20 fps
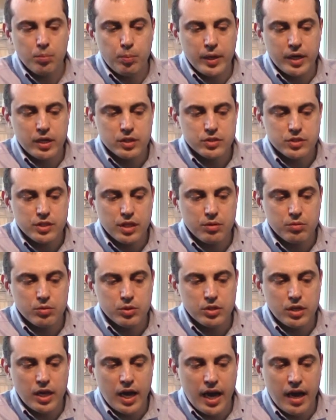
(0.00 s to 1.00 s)
because they
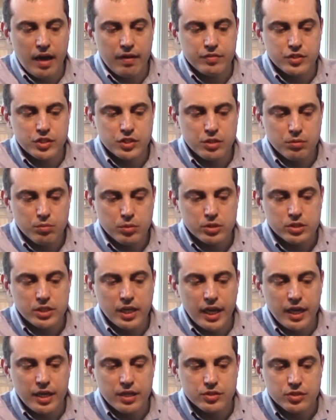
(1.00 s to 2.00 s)
would have
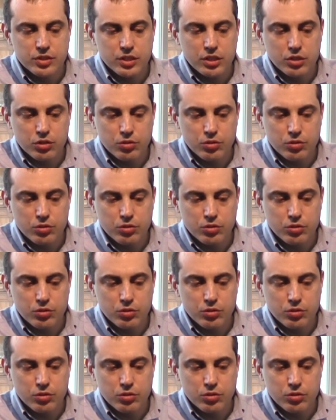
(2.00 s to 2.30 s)
simultaneously